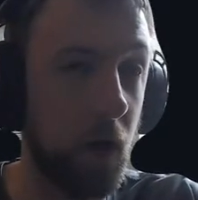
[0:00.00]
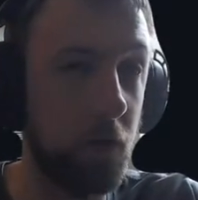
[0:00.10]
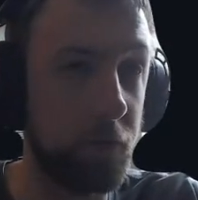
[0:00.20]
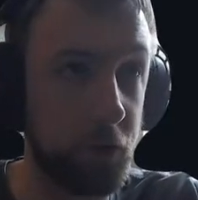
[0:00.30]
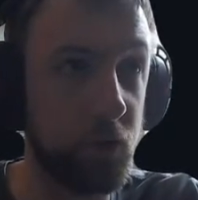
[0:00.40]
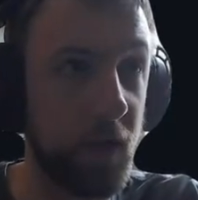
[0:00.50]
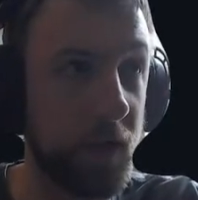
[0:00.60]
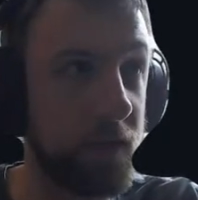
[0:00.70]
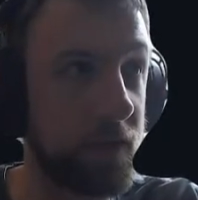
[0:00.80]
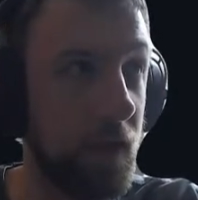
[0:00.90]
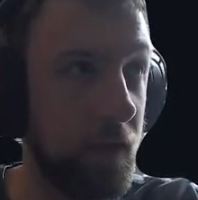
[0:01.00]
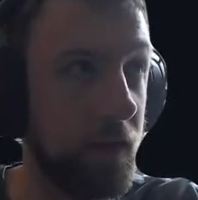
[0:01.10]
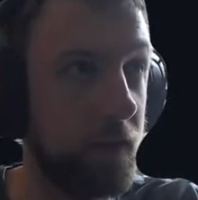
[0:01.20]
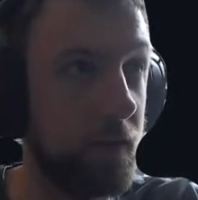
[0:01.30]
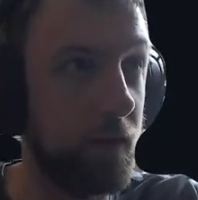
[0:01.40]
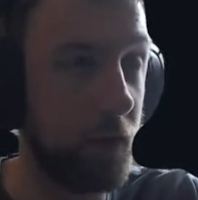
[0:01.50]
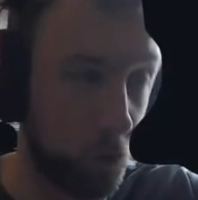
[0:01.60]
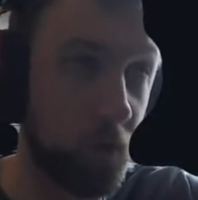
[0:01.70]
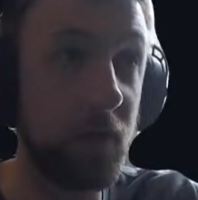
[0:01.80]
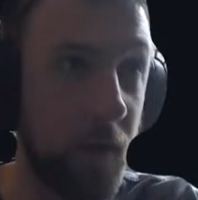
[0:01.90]
for 2 seconds, and then it'll
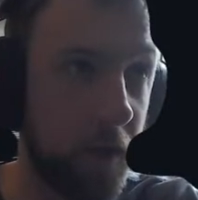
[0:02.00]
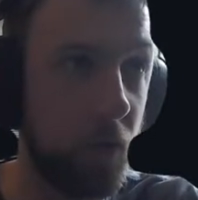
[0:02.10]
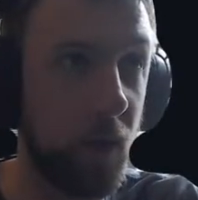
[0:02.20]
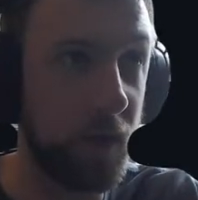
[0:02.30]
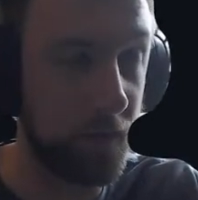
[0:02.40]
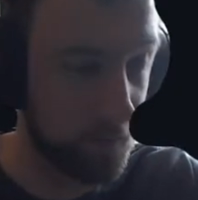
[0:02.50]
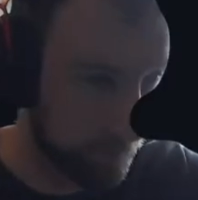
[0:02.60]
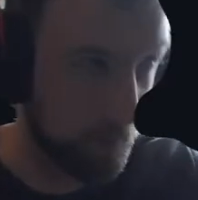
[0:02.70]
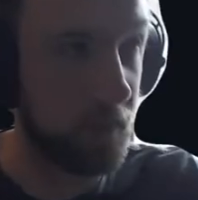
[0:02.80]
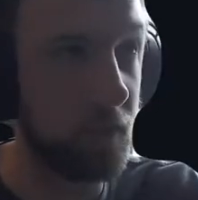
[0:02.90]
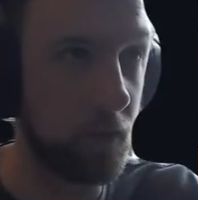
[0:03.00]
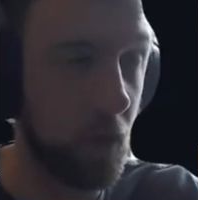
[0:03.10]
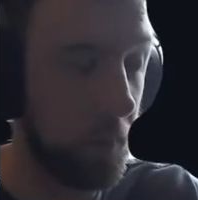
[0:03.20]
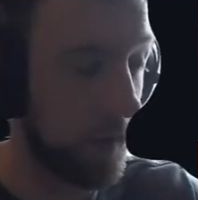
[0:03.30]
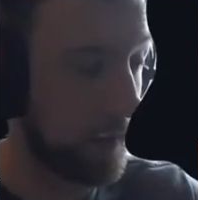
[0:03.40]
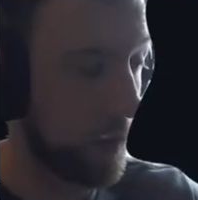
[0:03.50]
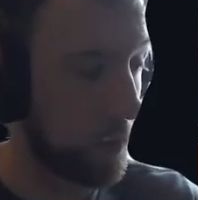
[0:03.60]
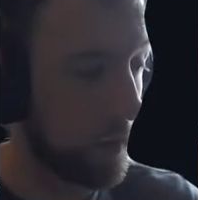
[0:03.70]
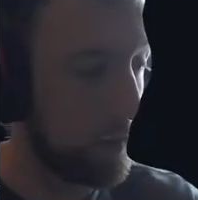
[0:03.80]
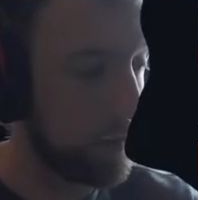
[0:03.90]
reevaluate, and then it'll come back down.